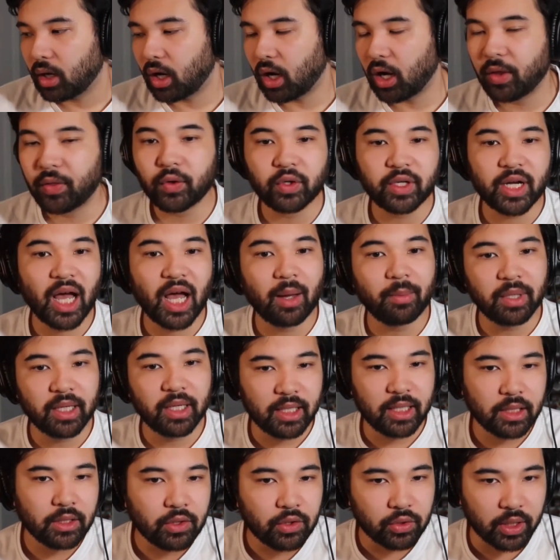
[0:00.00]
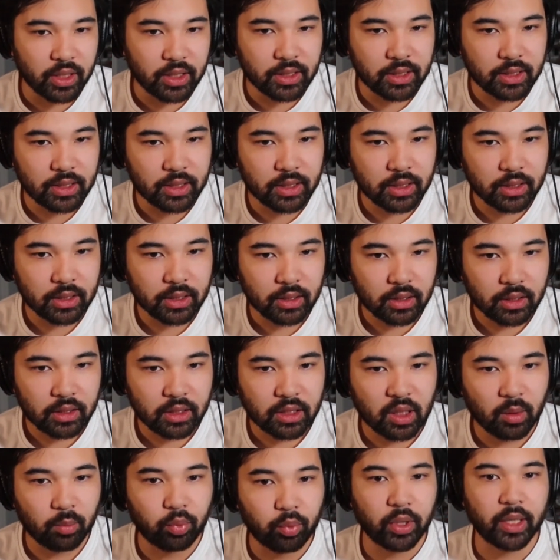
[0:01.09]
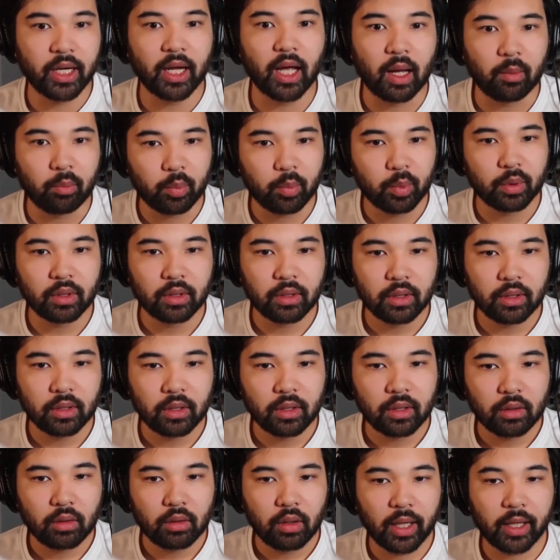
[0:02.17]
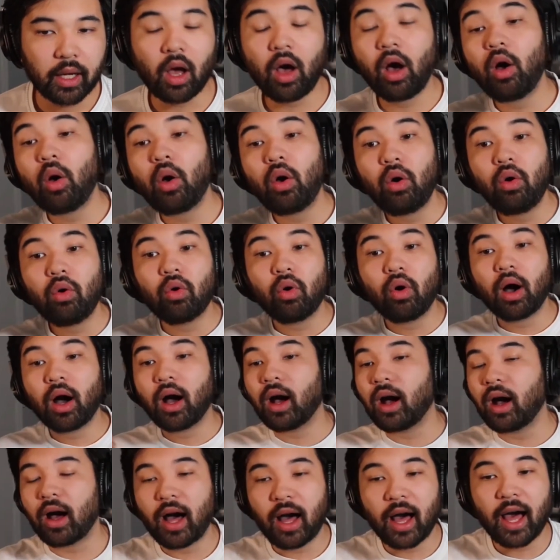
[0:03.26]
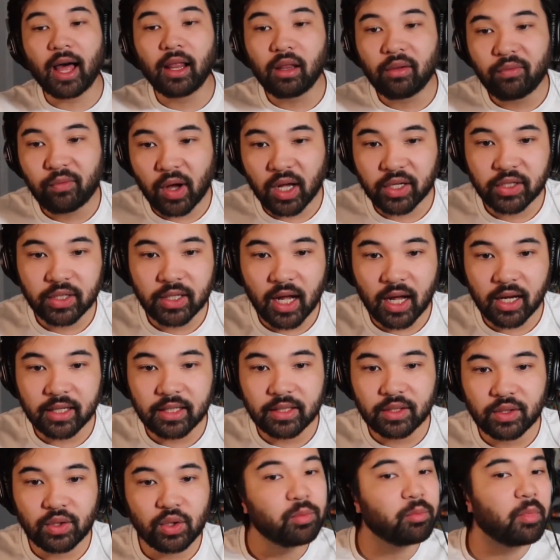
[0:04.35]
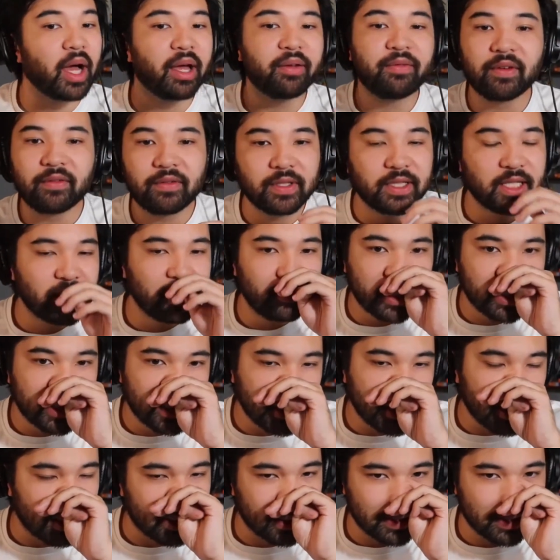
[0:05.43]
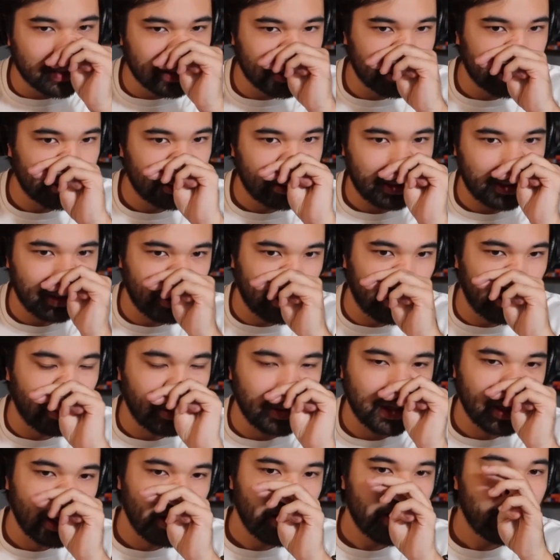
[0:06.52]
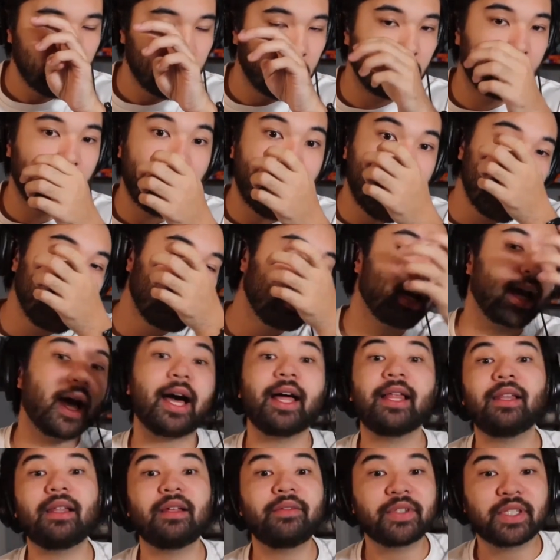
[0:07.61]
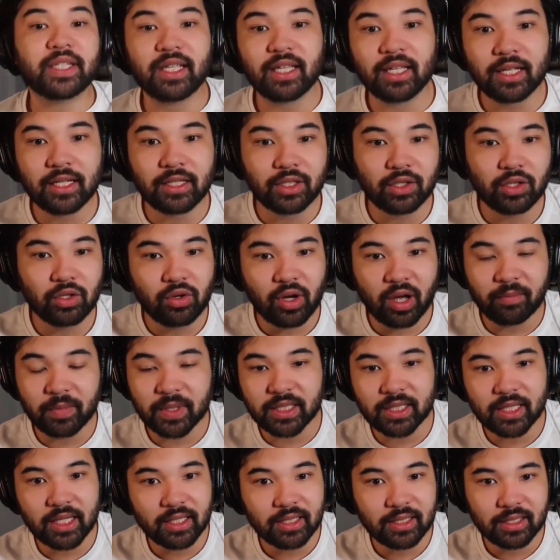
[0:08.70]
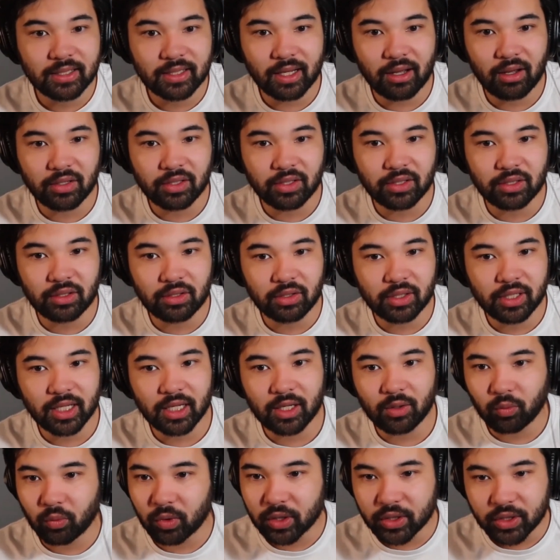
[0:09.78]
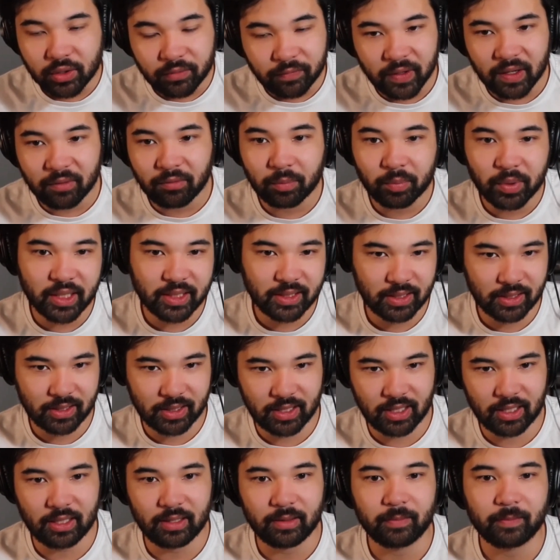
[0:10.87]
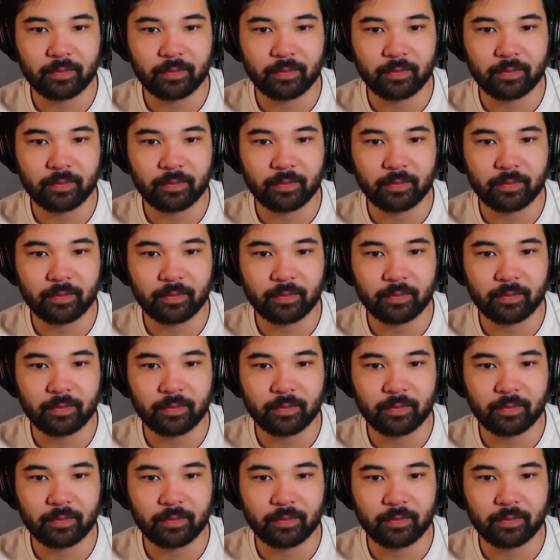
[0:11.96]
other common interests to bring up. Like, oh, I love watching hockey too. My favorite team is this, you know? Or I love skiing too. I've been skiing since I was a little kid. Where's your favorite place to ski?